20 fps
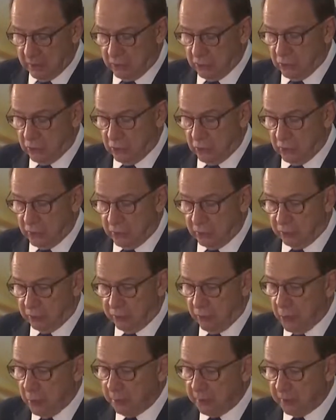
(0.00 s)
to
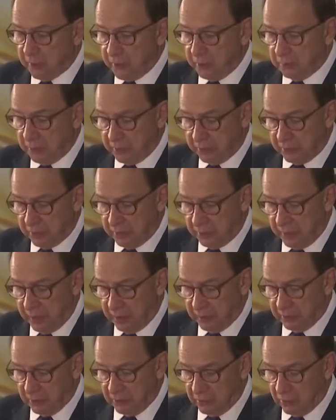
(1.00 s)
inform the Commission
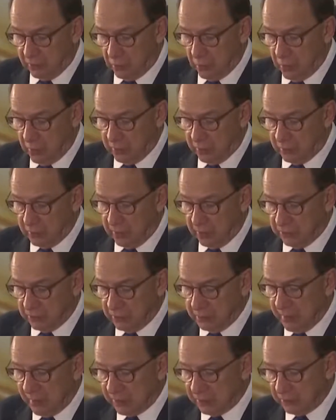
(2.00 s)
that, quote, as a
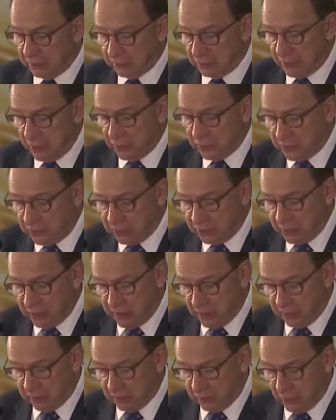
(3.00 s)
matter of courtesy,
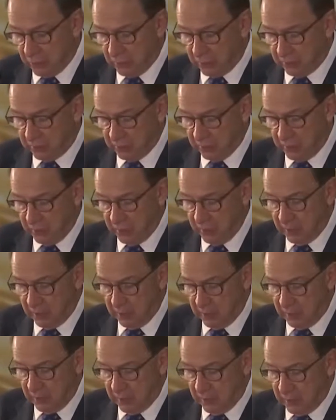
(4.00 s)
unquote,
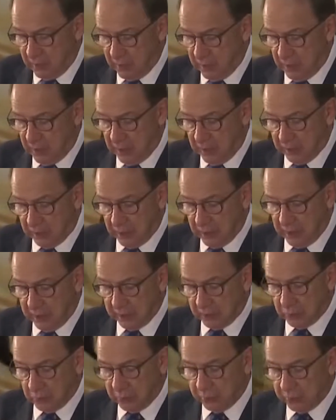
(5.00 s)
our
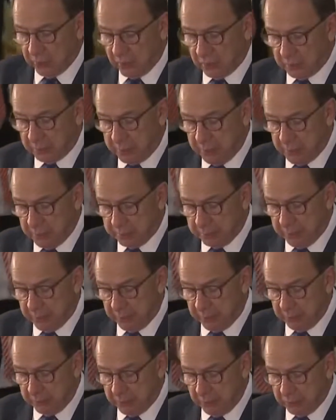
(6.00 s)
client will not be
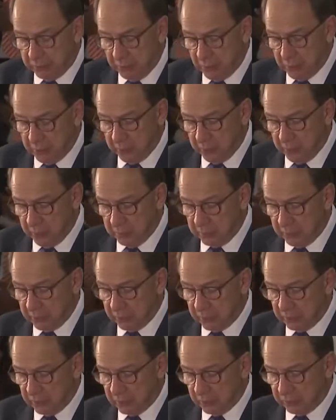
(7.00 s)
appearing before the
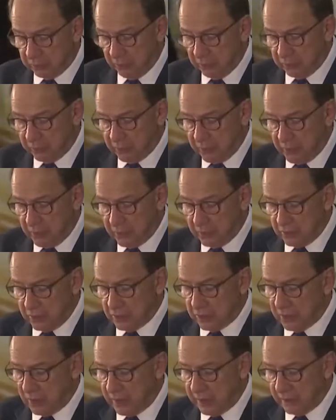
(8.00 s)
Commission on 15
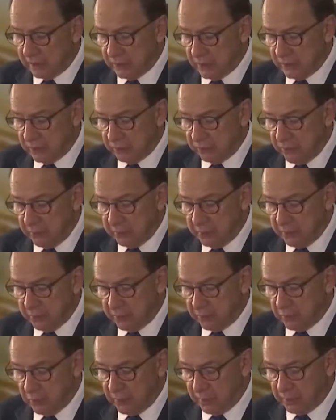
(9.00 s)
to 19 February
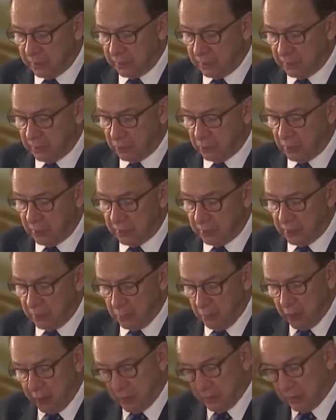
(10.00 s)

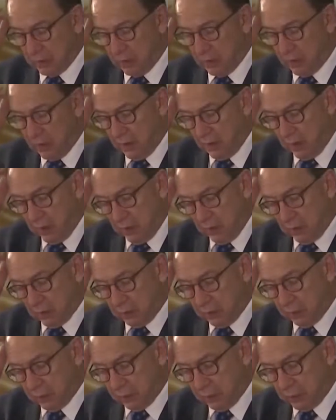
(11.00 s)
2021
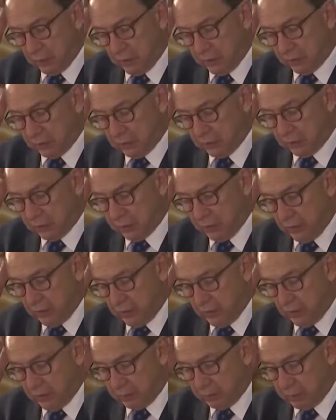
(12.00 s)
for the reasons set
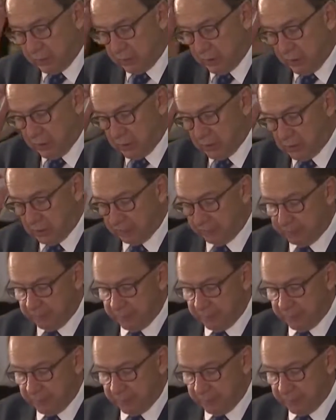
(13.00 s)
out below.